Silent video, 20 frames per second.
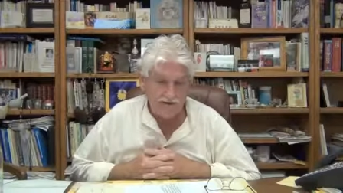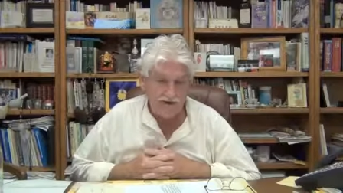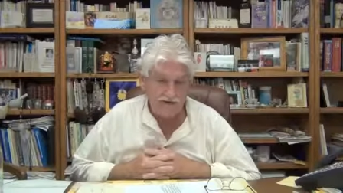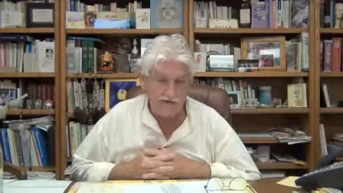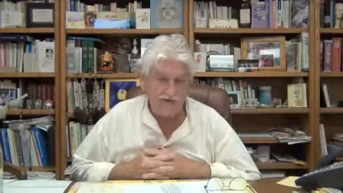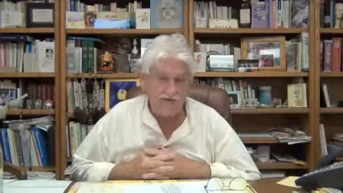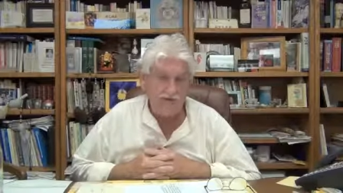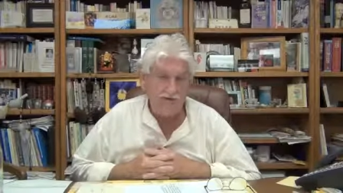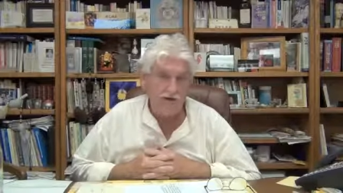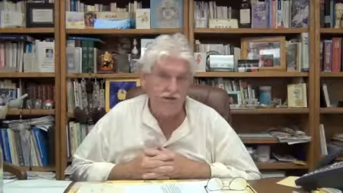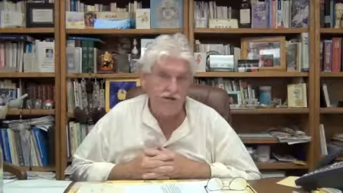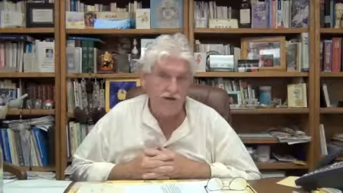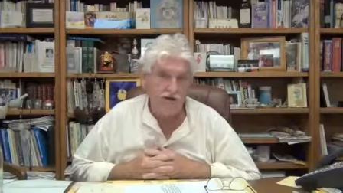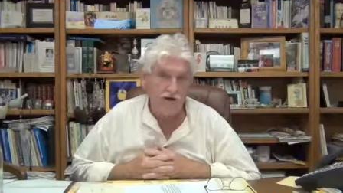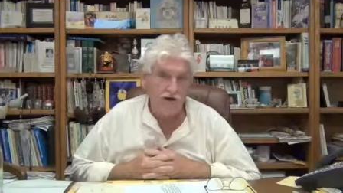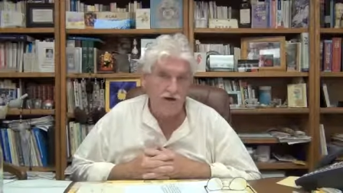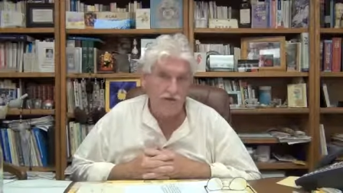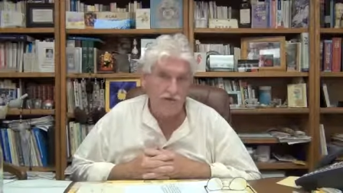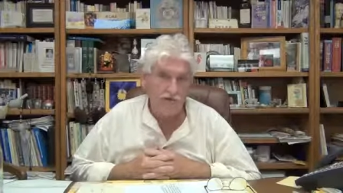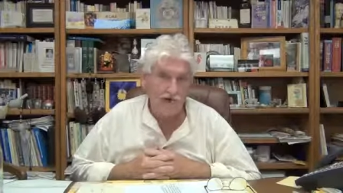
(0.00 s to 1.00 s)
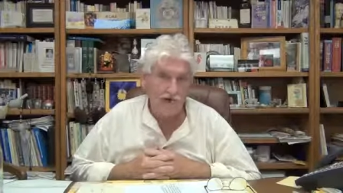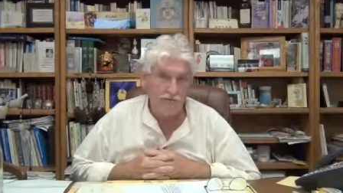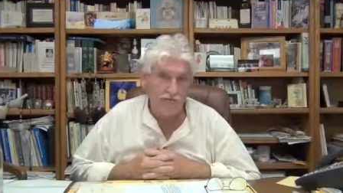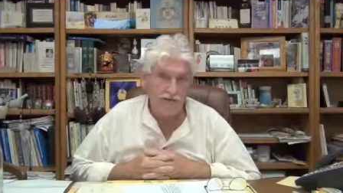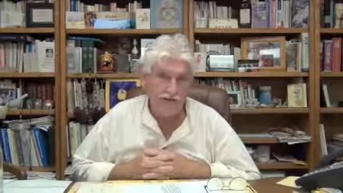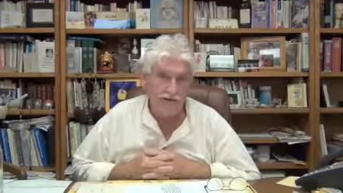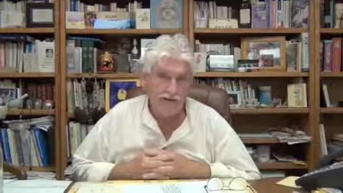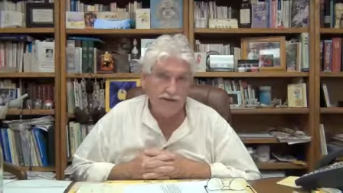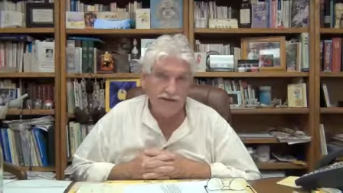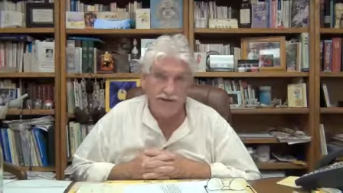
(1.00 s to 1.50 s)
dealing with and all that.
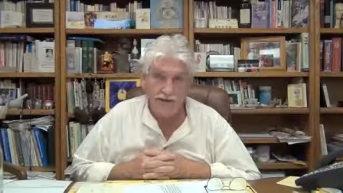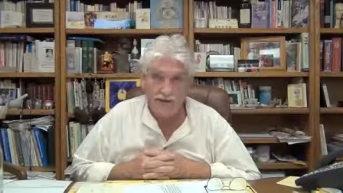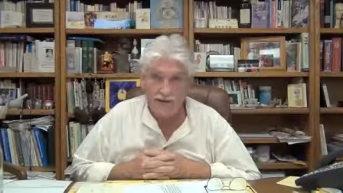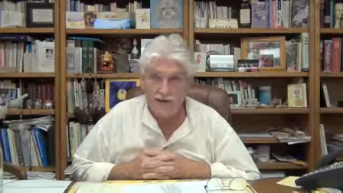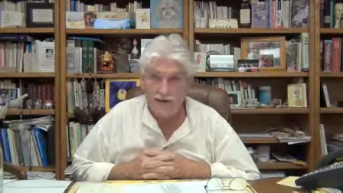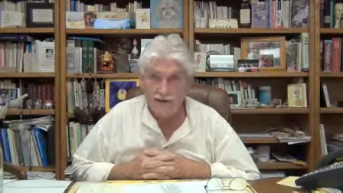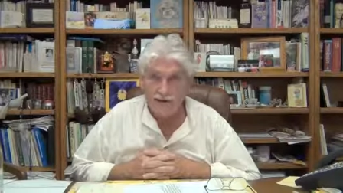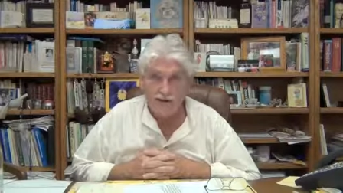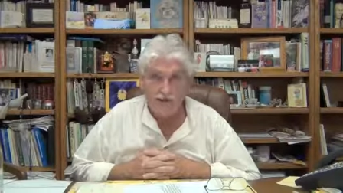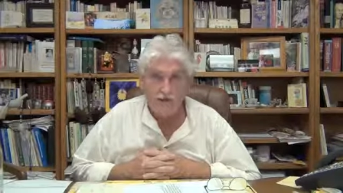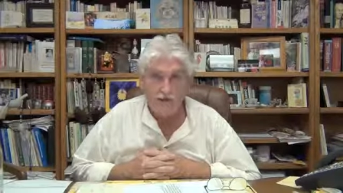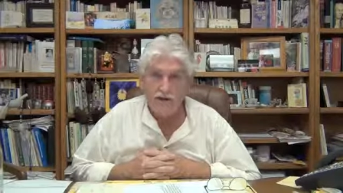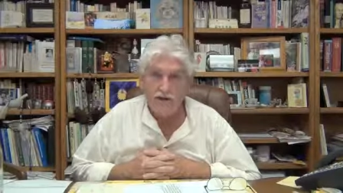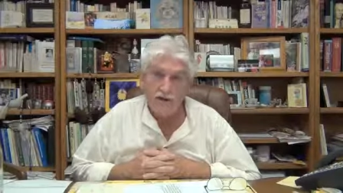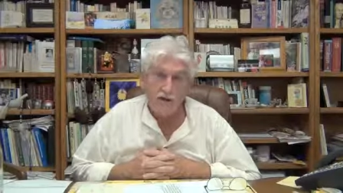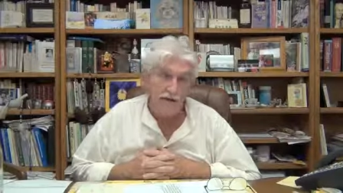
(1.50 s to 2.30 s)
But again,